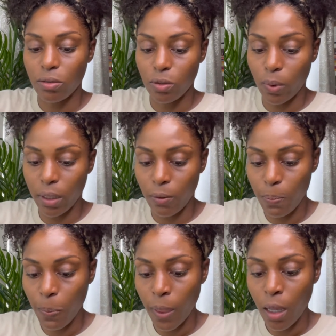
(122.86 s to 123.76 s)
well.
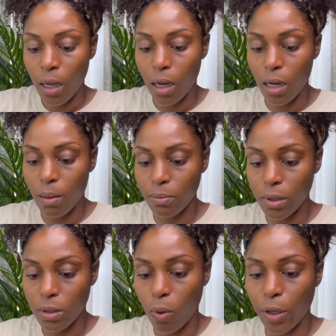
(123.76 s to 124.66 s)

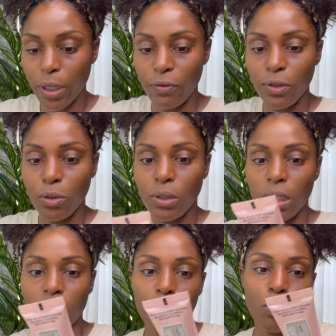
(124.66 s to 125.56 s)
It's water infused
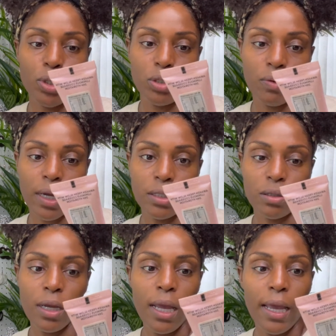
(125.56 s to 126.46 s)
tinted
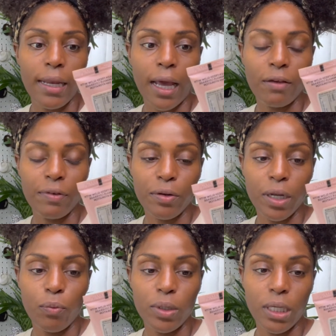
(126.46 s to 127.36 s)
moisturizer, and aloe vera
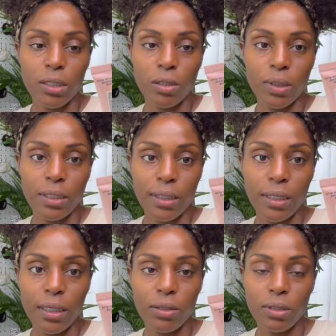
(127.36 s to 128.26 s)
and witch hazel is in
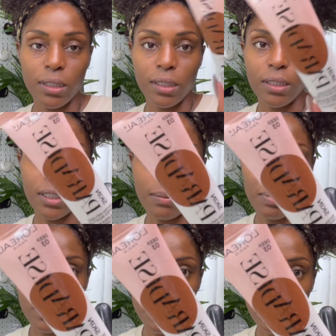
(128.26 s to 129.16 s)
here. This is Deep
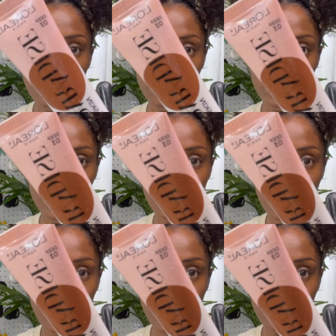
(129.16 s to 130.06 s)
03 is the
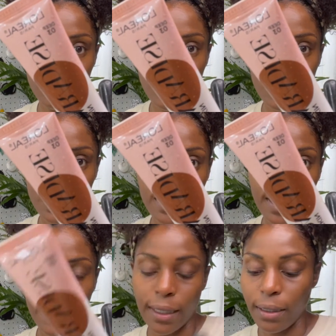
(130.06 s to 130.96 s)
one that I'm using
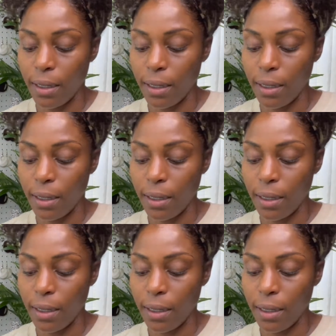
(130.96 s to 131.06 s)
today.